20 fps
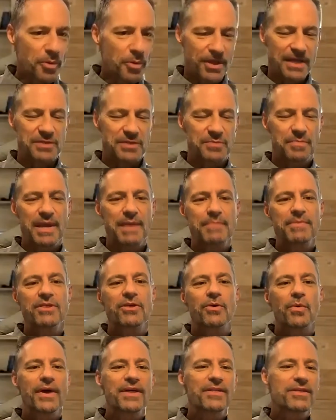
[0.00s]
things, maybe the
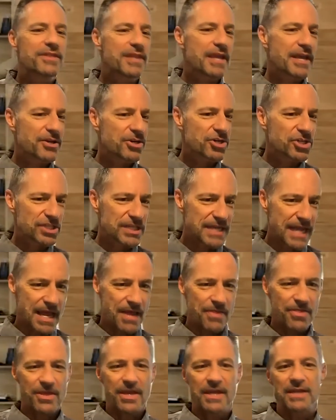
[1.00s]
way that they
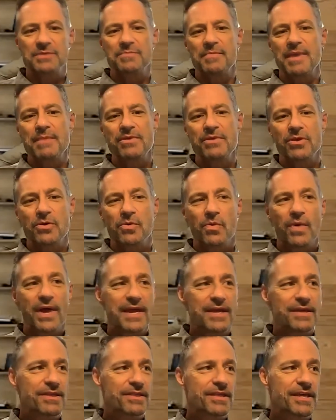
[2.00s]
understand things, maybe the
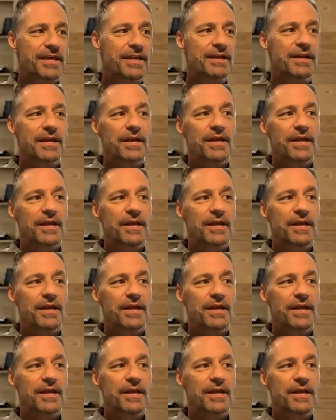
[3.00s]
way that